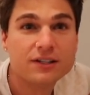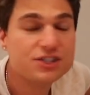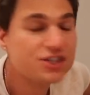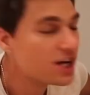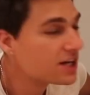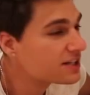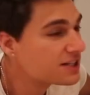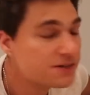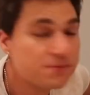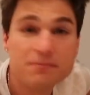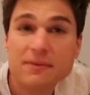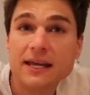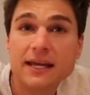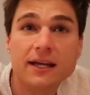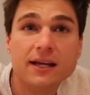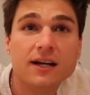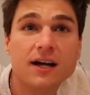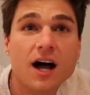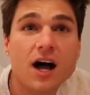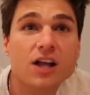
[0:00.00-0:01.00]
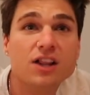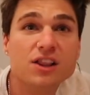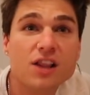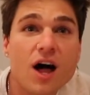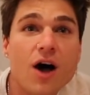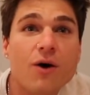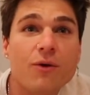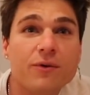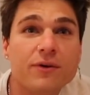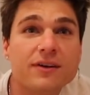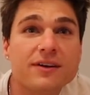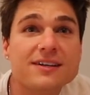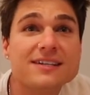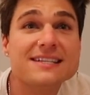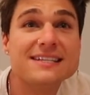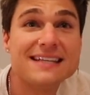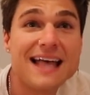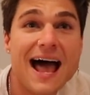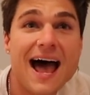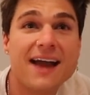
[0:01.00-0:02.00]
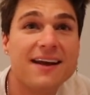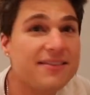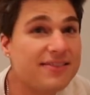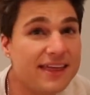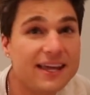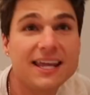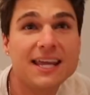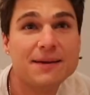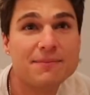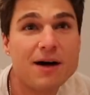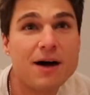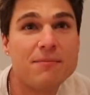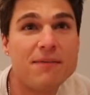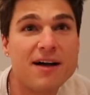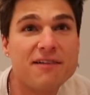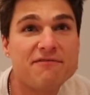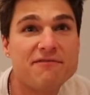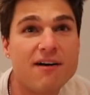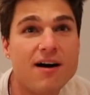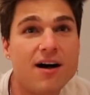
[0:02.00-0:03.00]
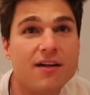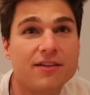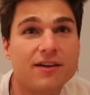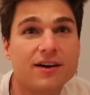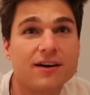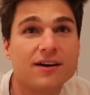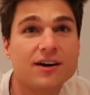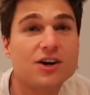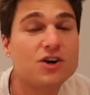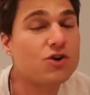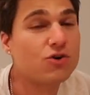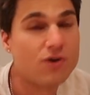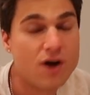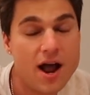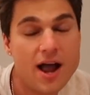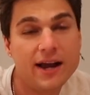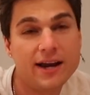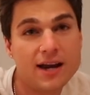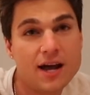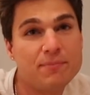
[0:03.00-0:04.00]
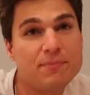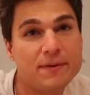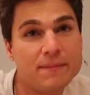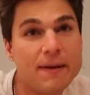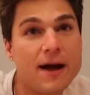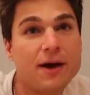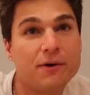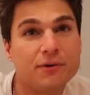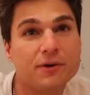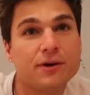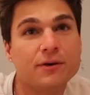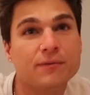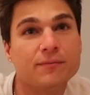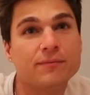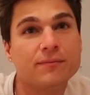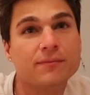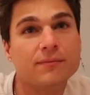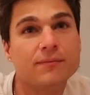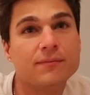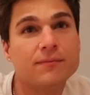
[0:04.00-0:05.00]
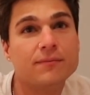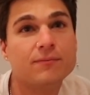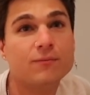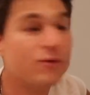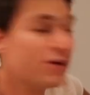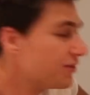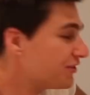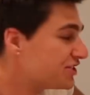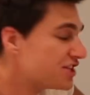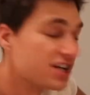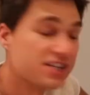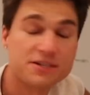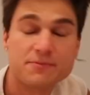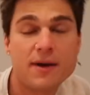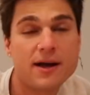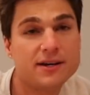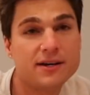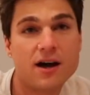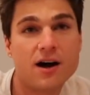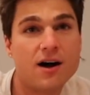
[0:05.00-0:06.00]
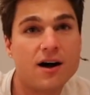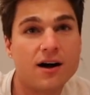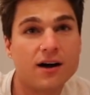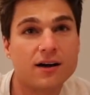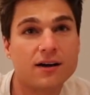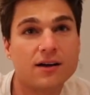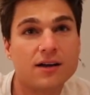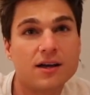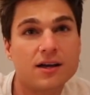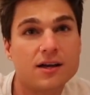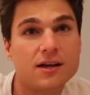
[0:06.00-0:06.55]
just me, alone, sad, thinking about my father, crying up in my room, with just my dog,